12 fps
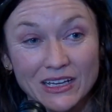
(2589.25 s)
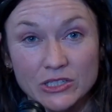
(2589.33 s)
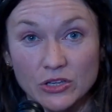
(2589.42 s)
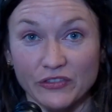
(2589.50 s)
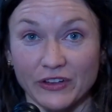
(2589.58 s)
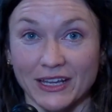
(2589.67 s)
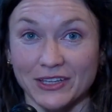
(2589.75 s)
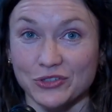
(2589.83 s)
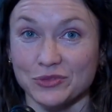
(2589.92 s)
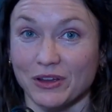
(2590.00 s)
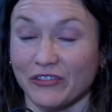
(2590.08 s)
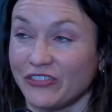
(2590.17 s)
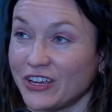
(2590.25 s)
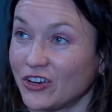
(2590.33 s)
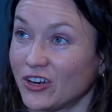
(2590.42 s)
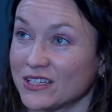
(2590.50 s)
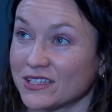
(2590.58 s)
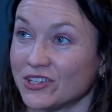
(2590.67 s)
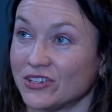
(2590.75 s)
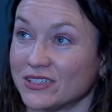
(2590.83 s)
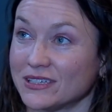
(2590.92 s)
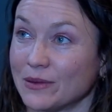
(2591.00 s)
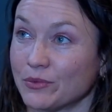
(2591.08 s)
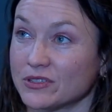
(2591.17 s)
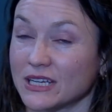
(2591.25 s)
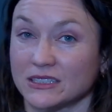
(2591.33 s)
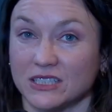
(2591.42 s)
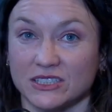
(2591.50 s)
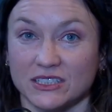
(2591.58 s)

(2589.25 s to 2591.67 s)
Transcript: So if I could use my finger as a little example, it's like